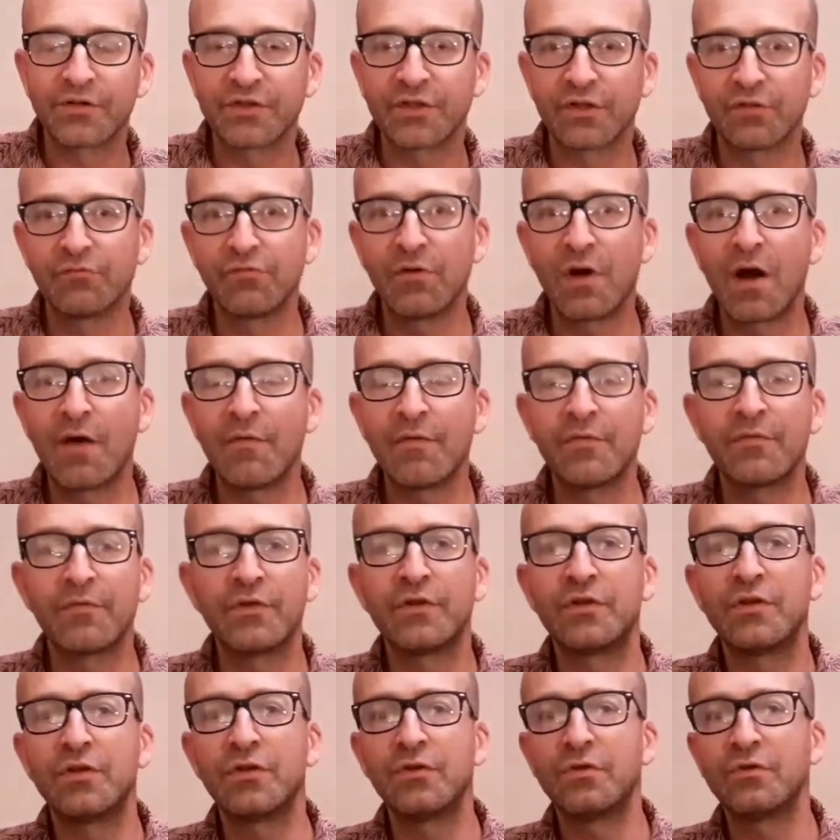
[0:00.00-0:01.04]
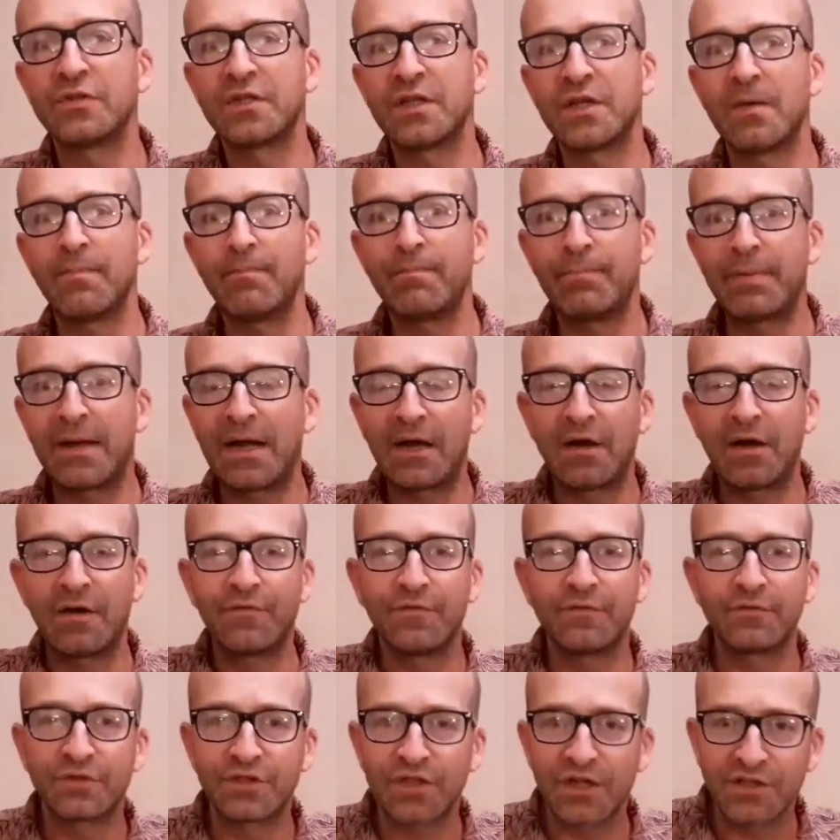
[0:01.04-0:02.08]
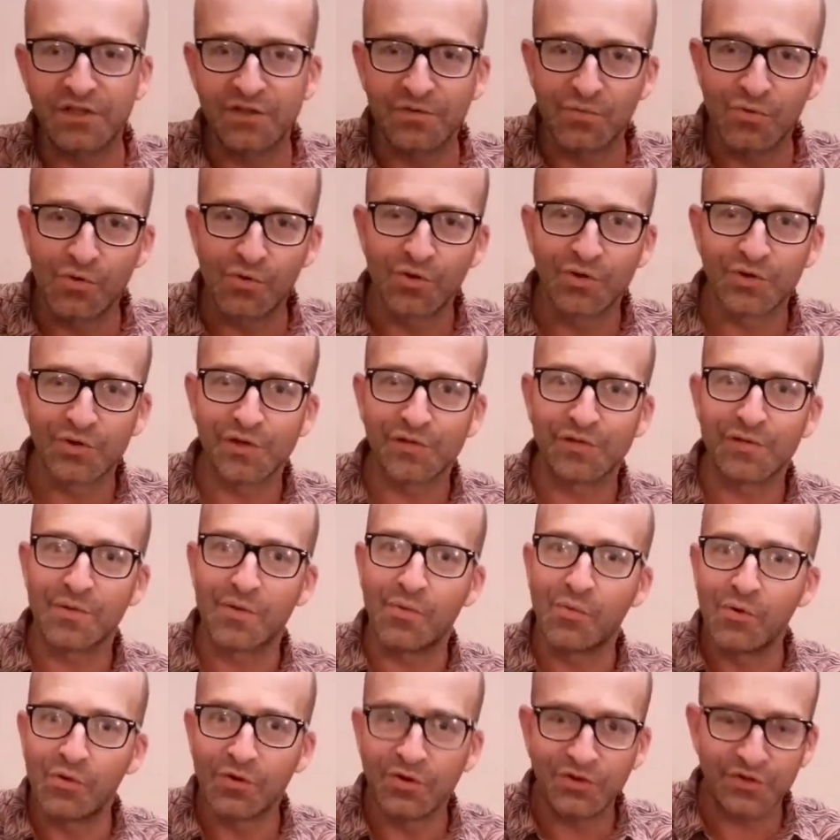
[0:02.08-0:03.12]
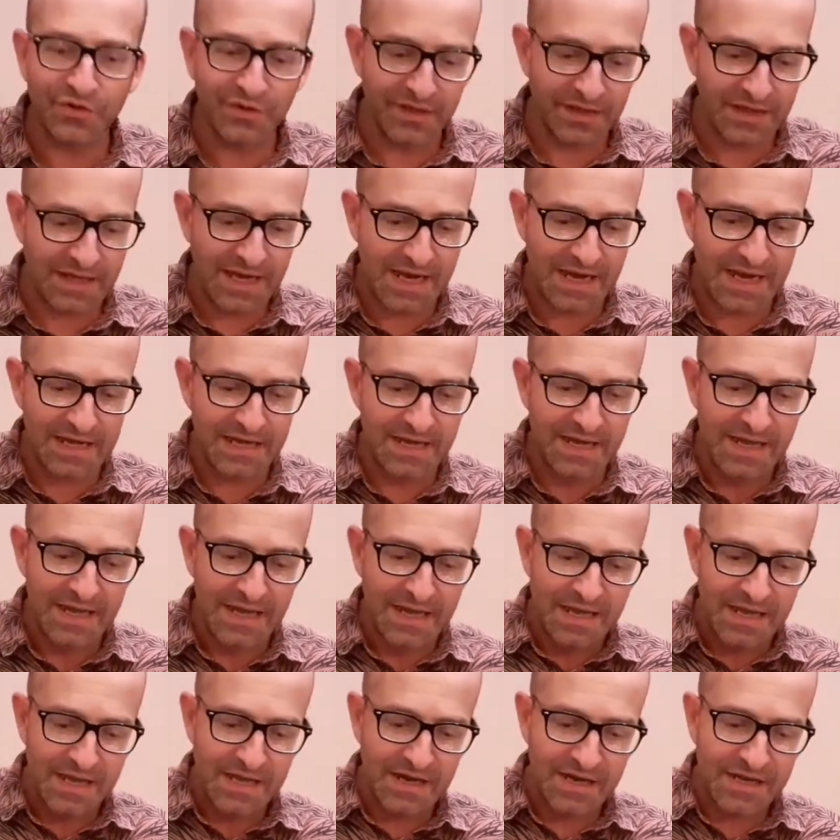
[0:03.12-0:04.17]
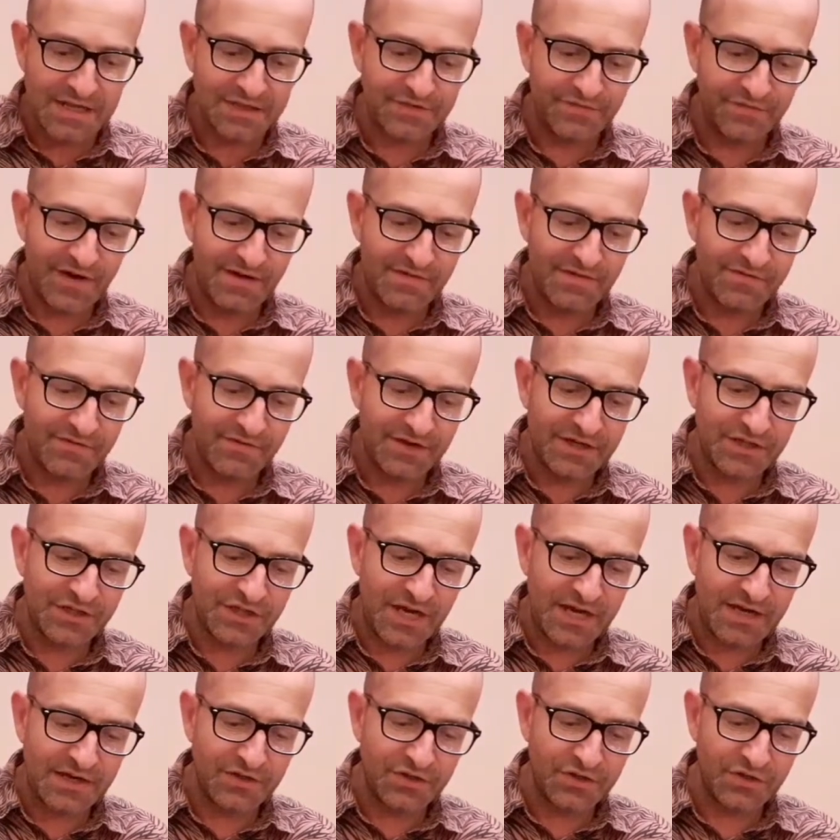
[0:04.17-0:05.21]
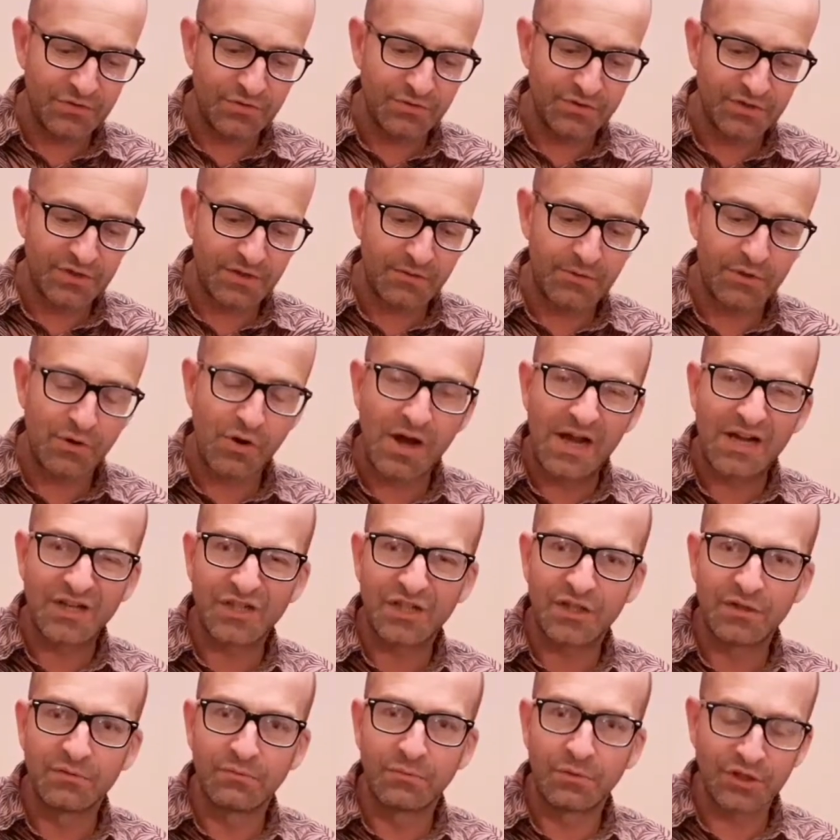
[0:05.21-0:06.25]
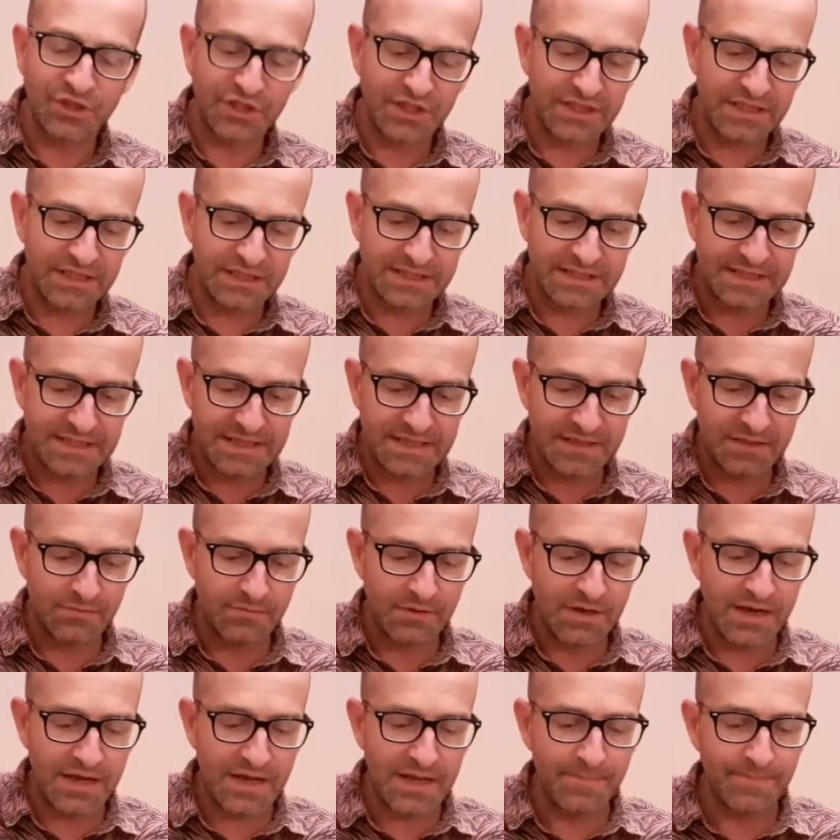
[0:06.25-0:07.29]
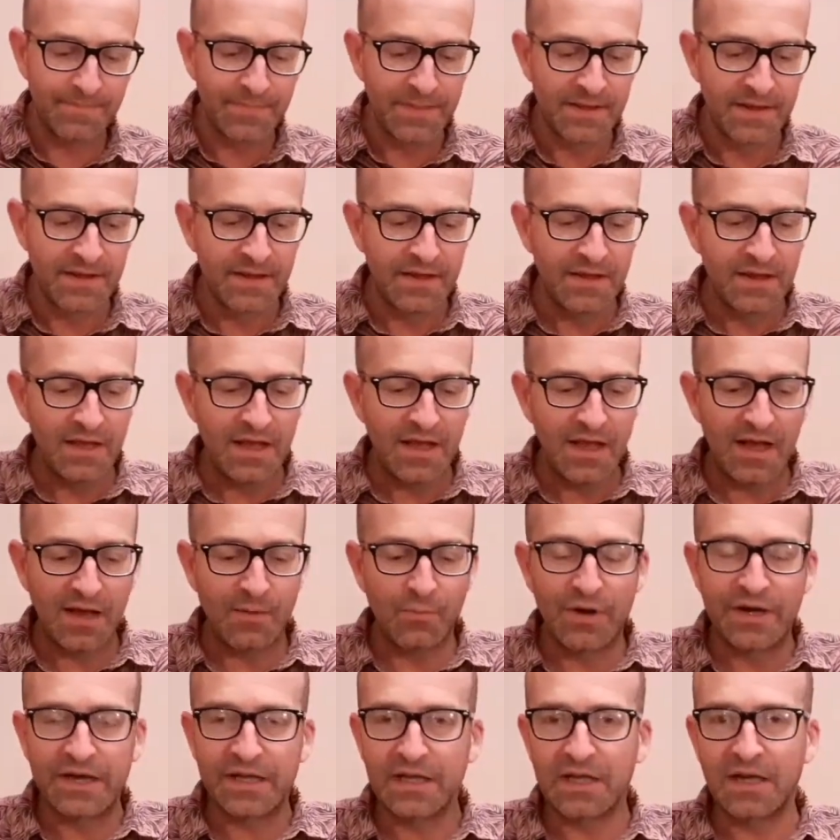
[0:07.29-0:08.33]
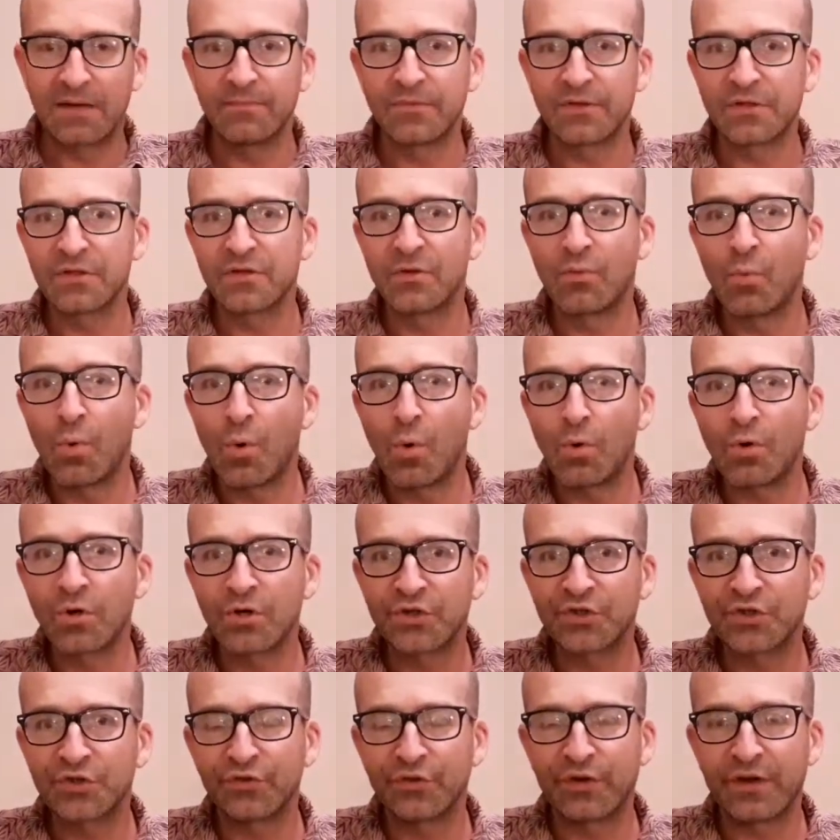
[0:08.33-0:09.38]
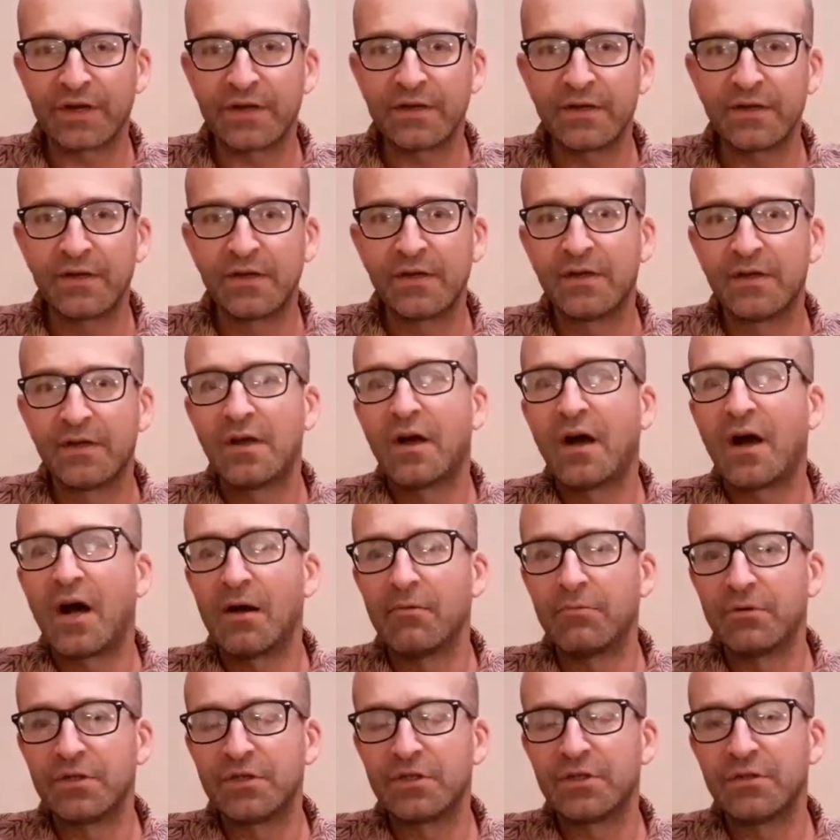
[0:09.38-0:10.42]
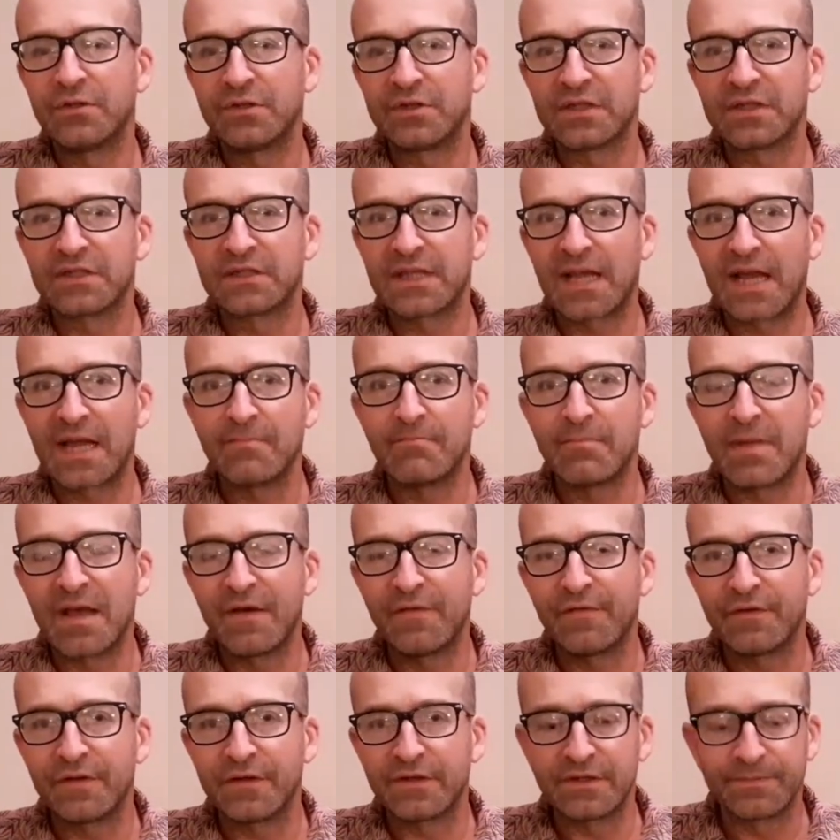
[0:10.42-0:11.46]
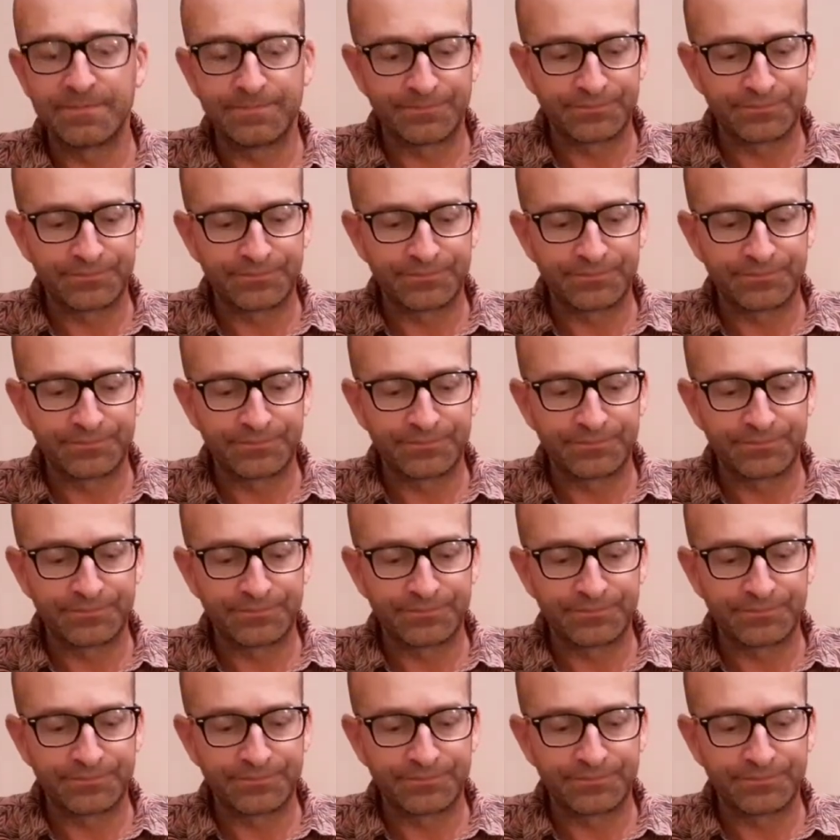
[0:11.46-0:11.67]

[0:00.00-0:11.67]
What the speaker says: So rather than using a powerful jet of water from a watering can, it's very, very gentle, so we're not actually washing the seed away. And when it comes to watering, I would use the same method.